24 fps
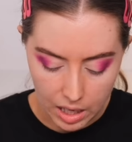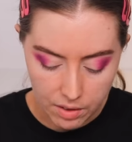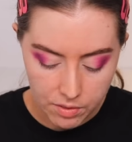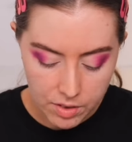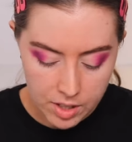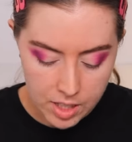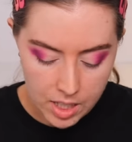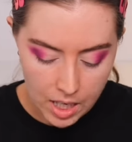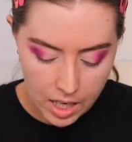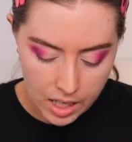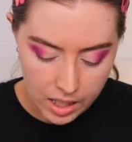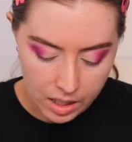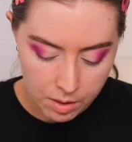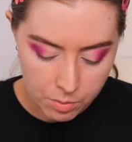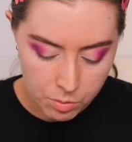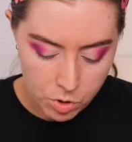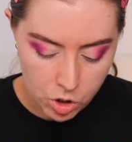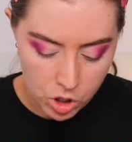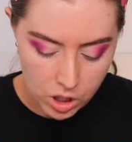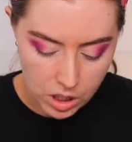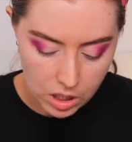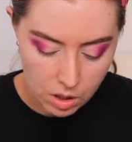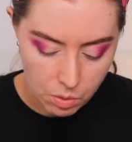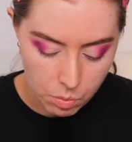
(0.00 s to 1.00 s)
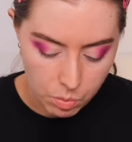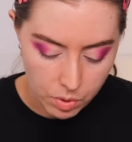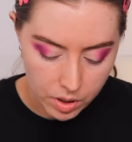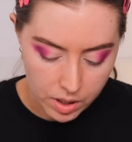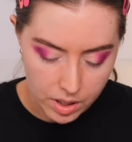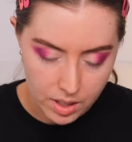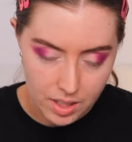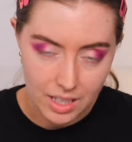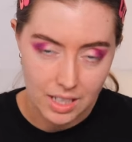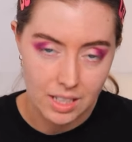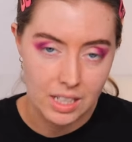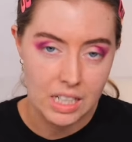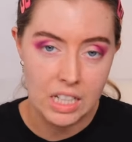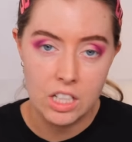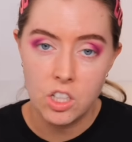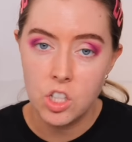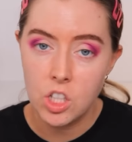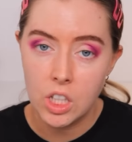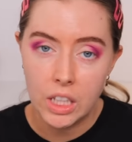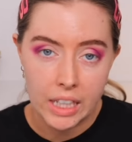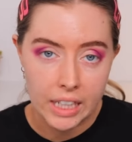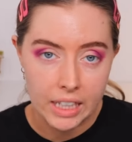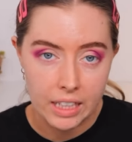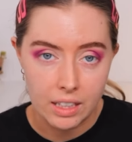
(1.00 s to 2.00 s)
Every time she would
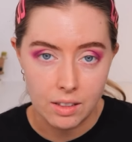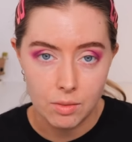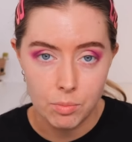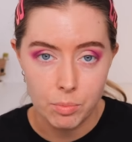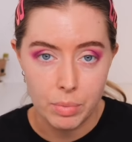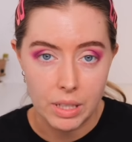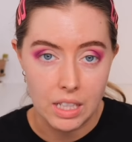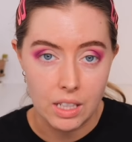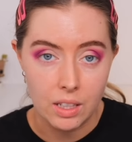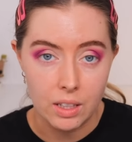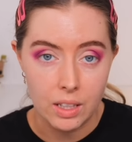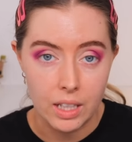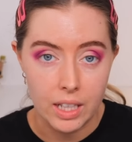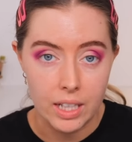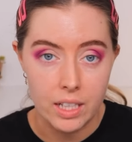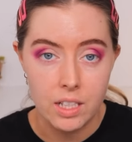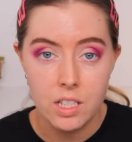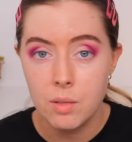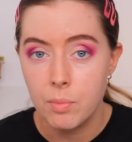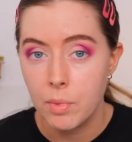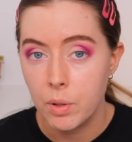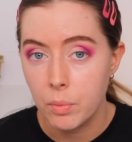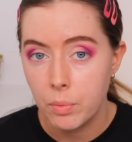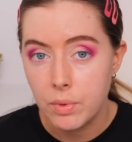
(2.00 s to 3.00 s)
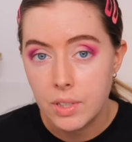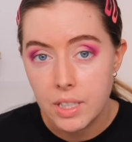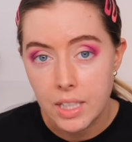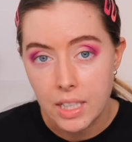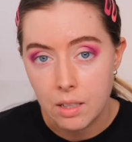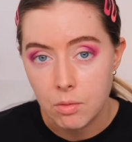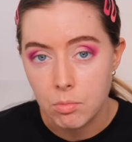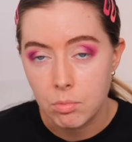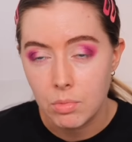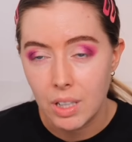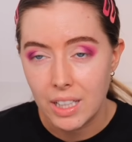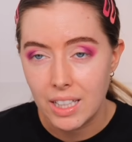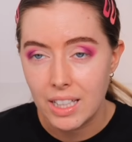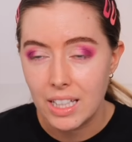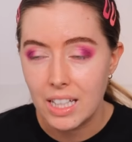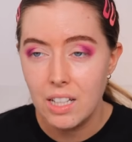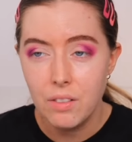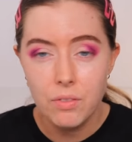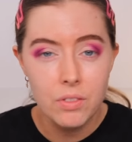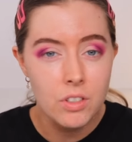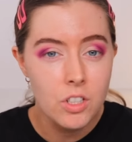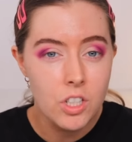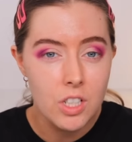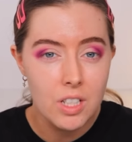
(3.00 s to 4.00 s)
initiate being intimate with him, like
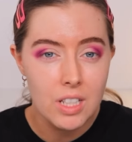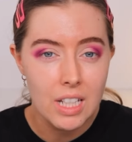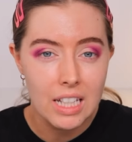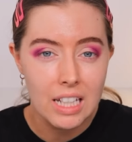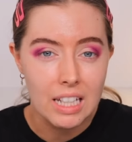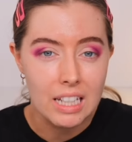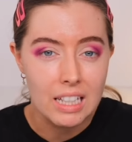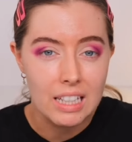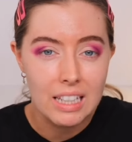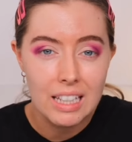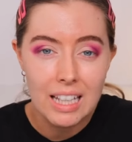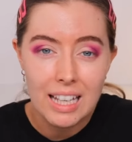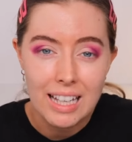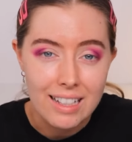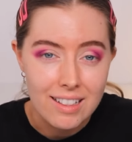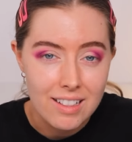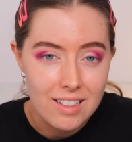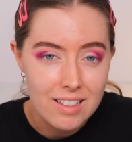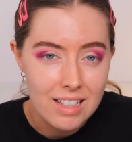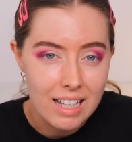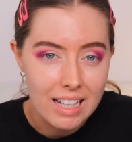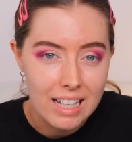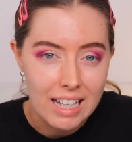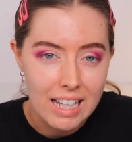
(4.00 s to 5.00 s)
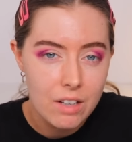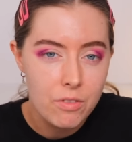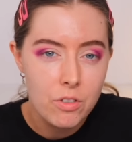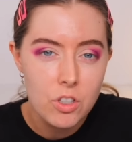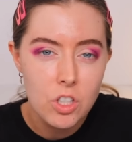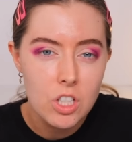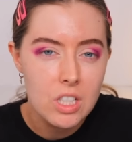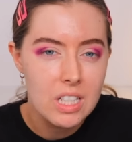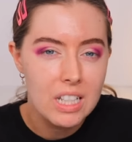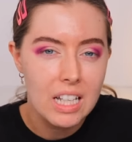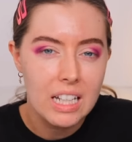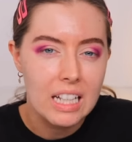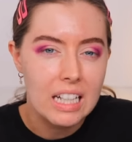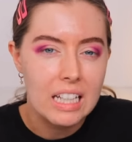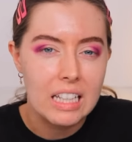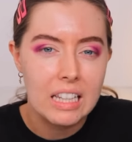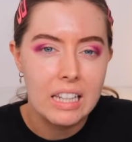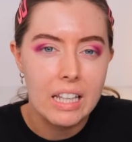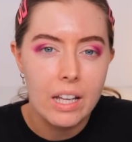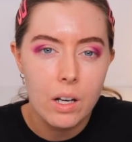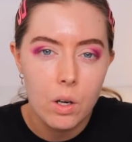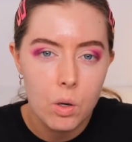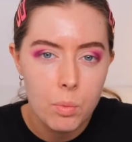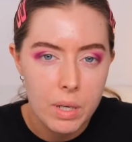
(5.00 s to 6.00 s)
even just like a kiss, like even just like a
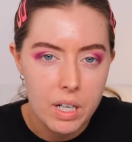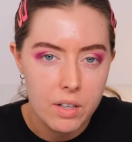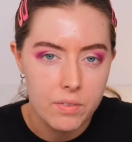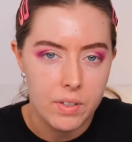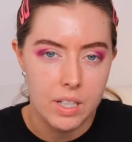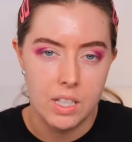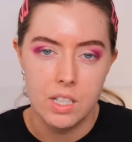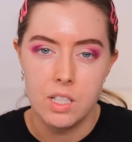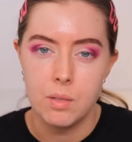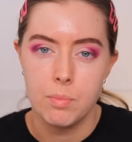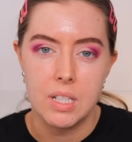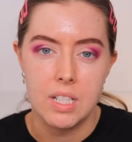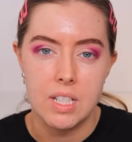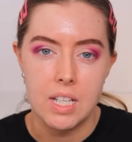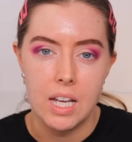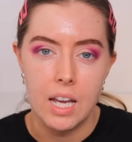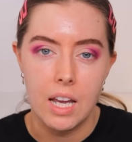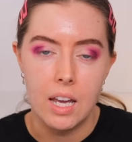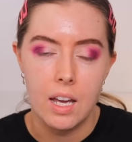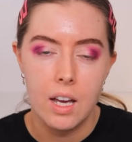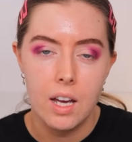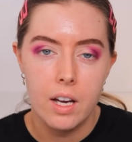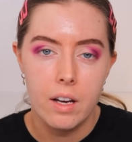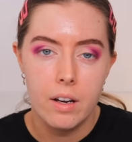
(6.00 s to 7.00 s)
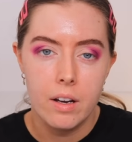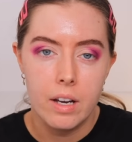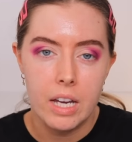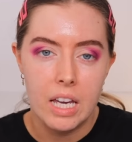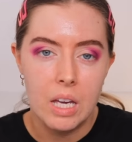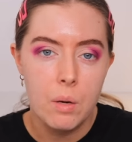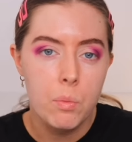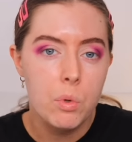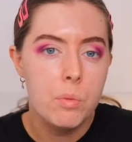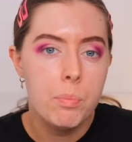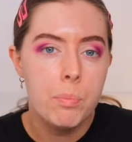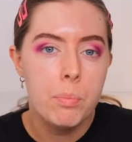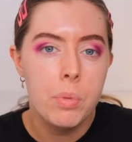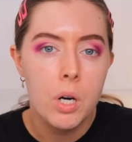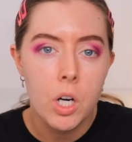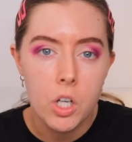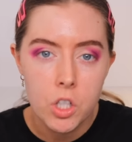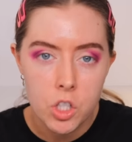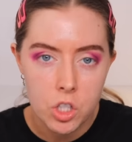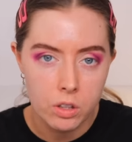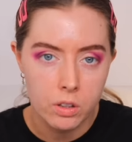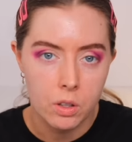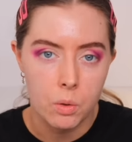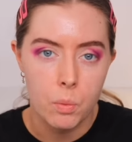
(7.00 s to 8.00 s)
little bit of intimacy, he would
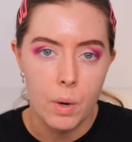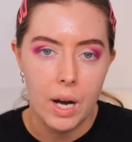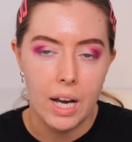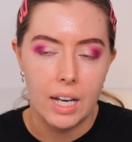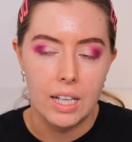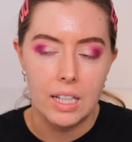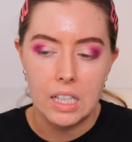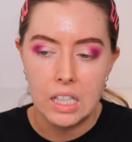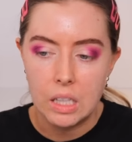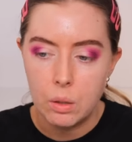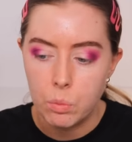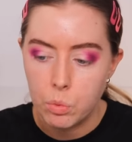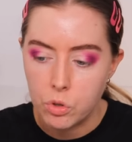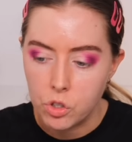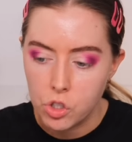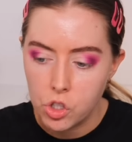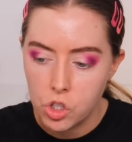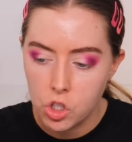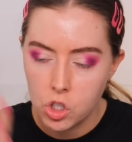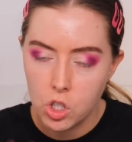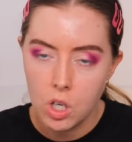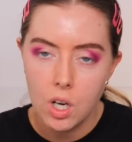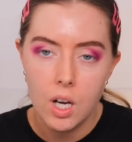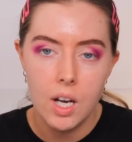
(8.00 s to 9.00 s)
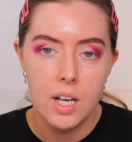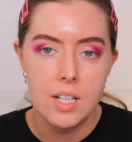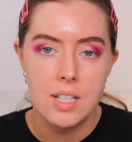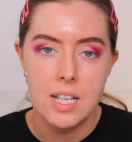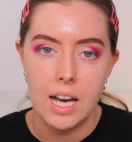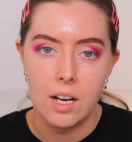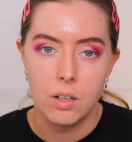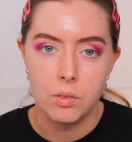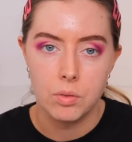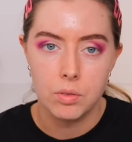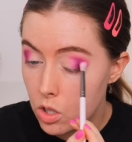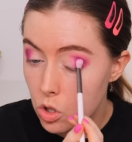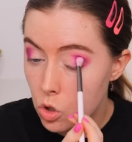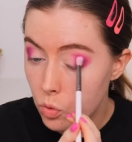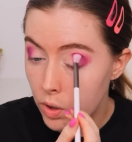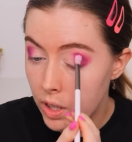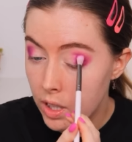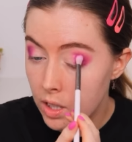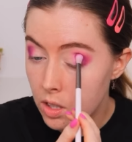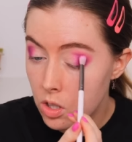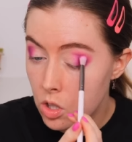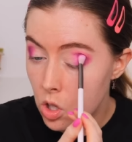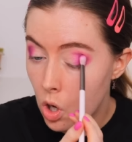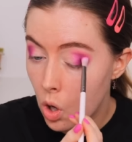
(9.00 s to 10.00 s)
push her away. He would shut her down.
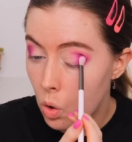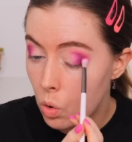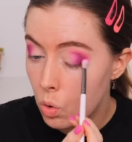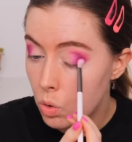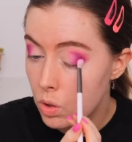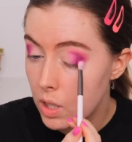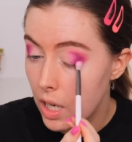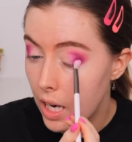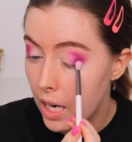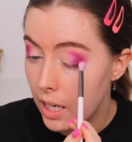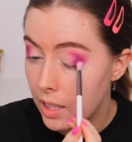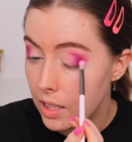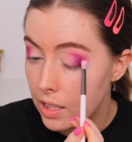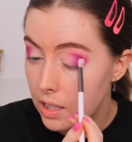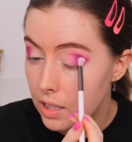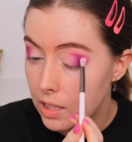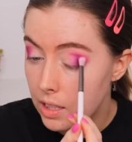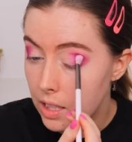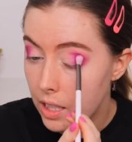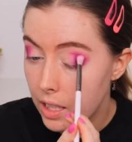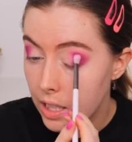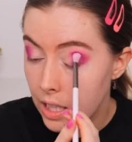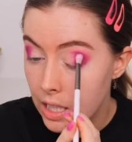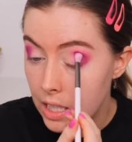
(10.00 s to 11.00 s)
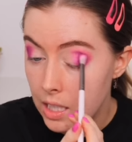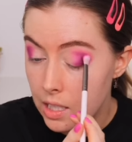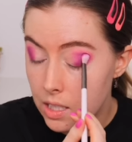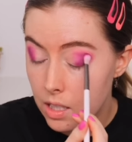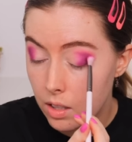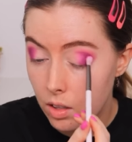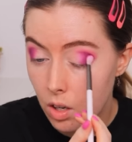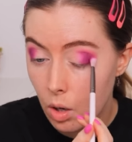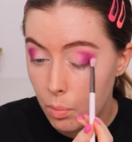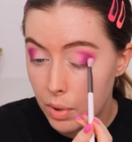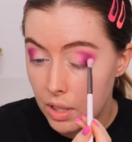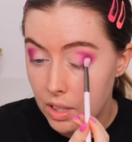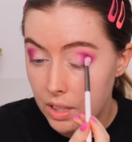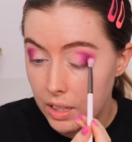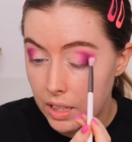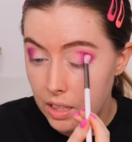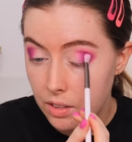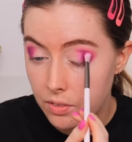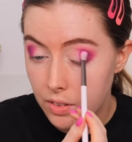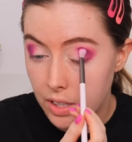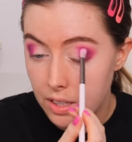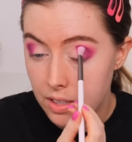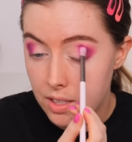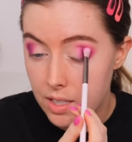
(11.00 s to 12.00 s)
Shrien told Annie that he did not
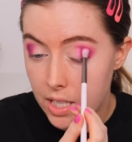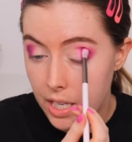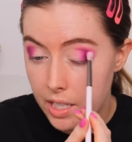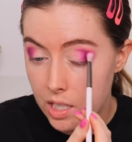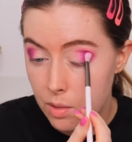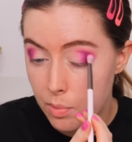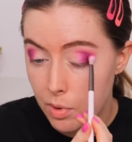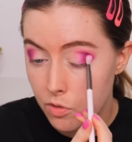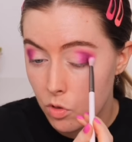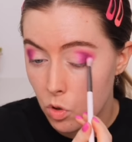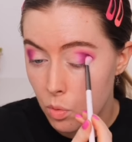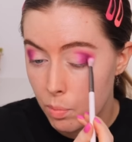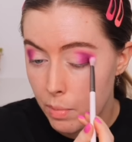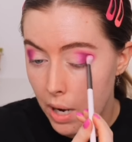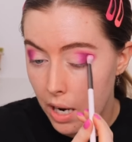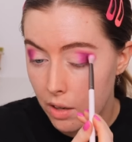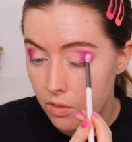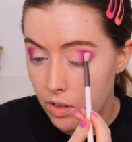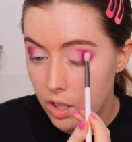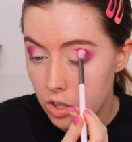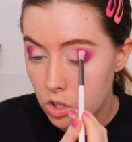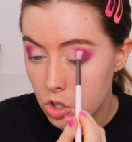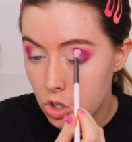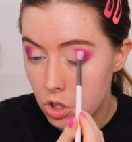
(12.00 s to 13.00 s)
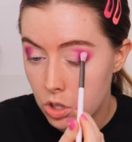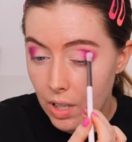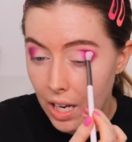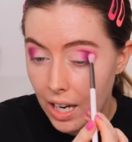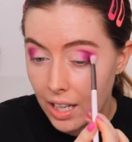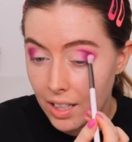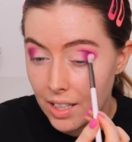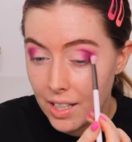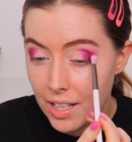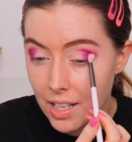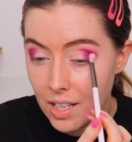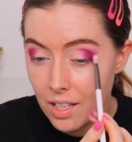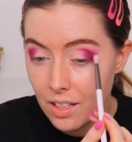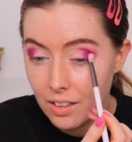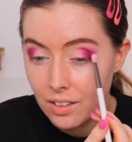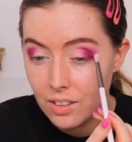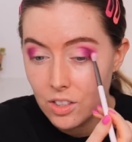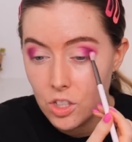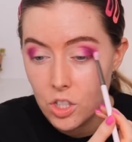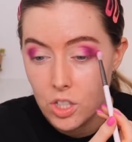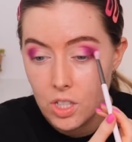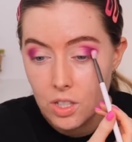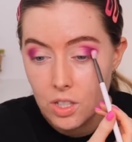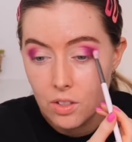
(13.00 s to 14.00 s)
believe in sex before marriage. Annie
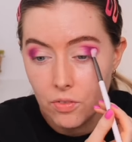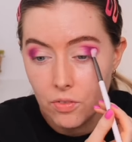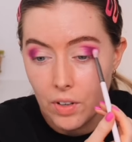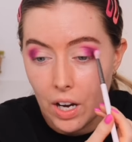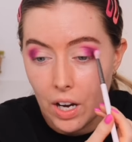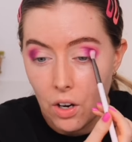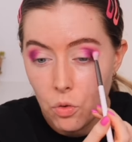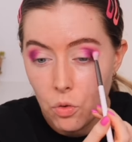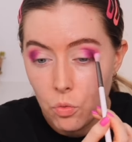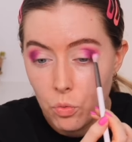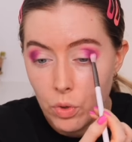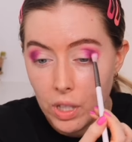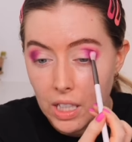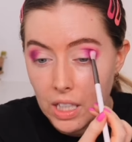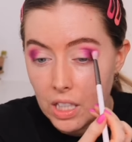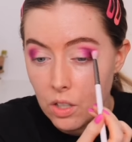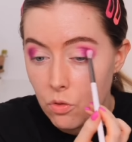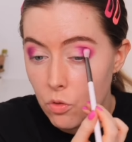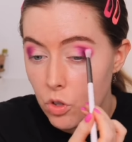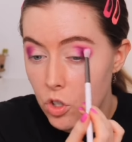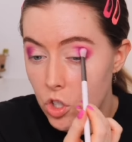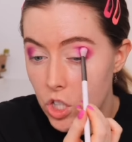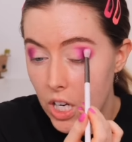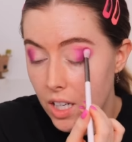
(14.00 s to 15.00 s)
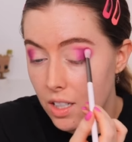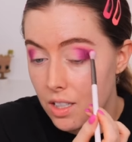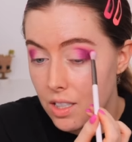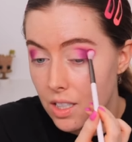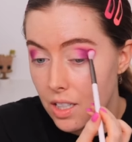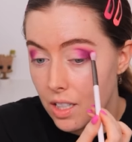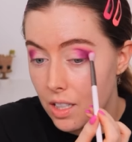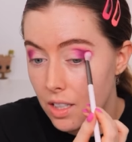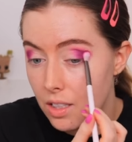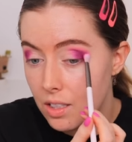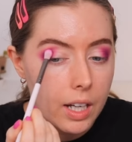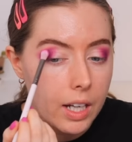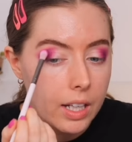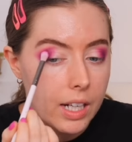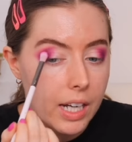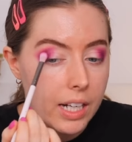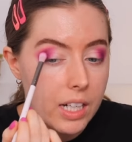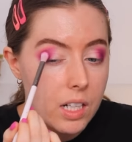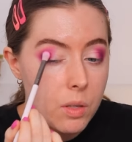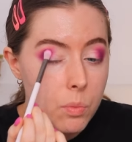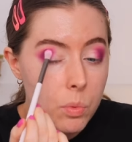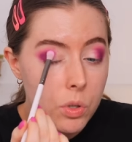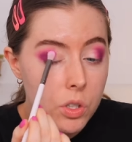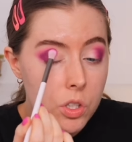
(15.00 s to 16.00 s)
just felt really rejected. And
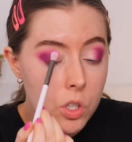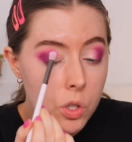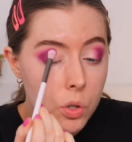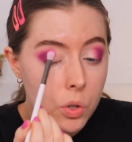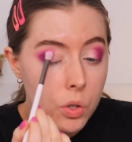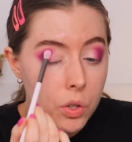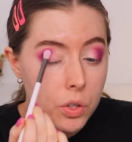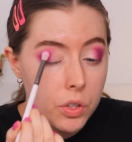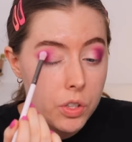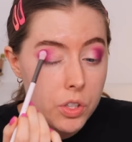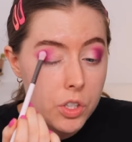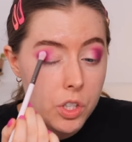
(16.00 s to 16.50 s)
Annie would talk